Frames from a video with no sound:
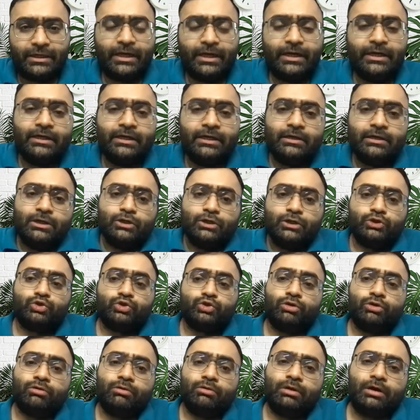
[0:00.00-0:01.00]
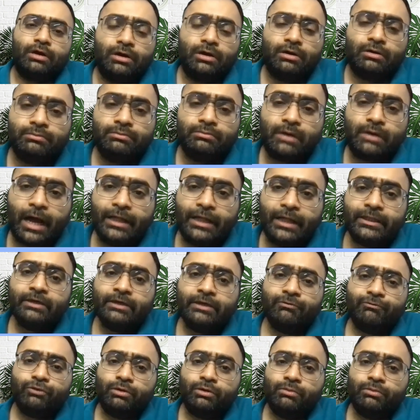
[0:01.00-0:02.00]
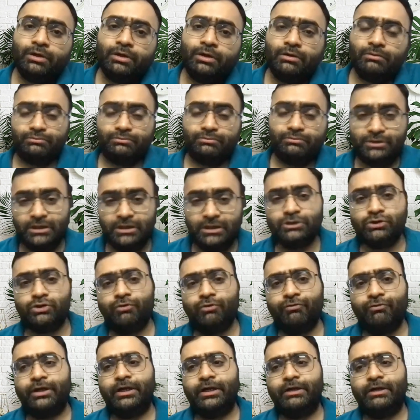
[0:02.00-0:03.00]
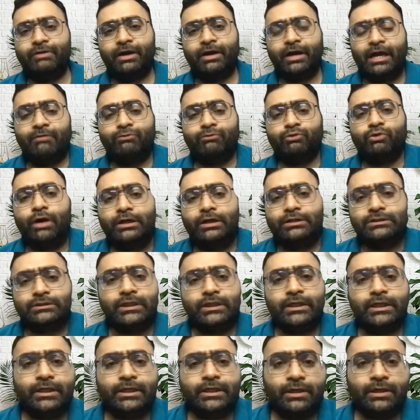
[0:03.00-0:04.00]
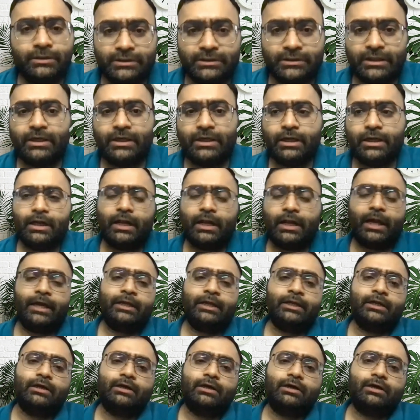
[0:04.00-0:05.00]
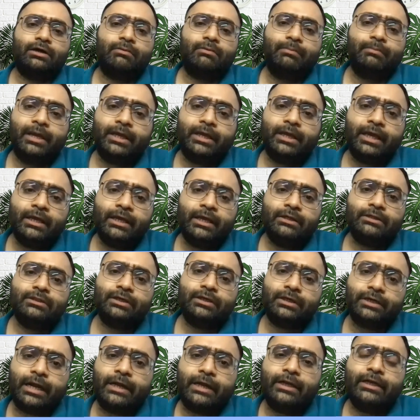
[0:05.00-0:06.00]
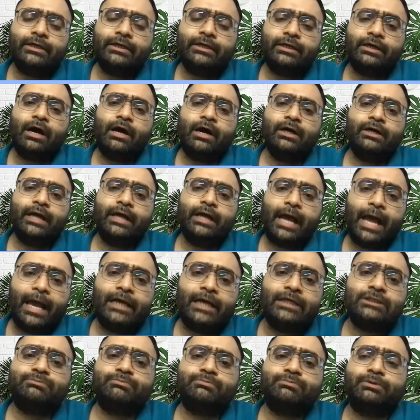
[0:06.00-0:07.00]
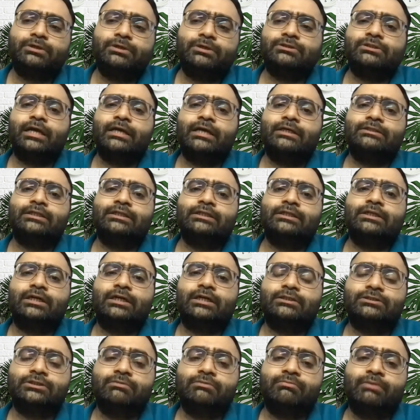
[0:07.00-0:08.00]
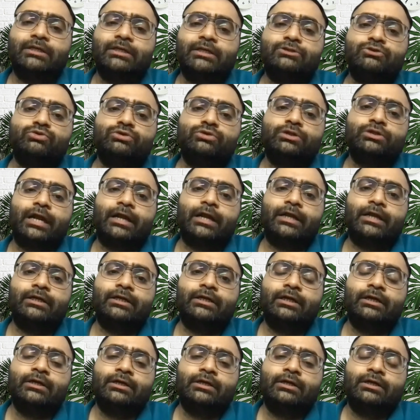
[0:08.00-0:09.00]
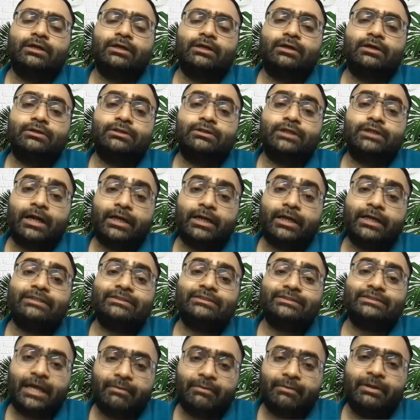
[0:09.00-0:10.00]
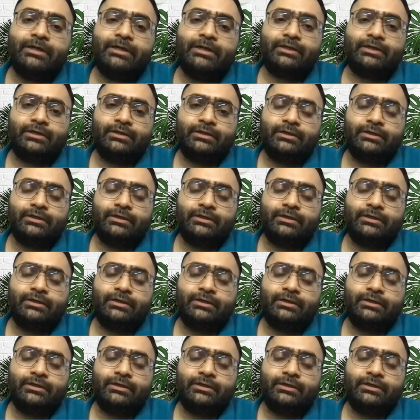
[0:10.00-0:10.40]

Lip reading: right? So I think from a gist of it, if I have to answer it in a single line, making the credit card as personalized and customized to the credit target segment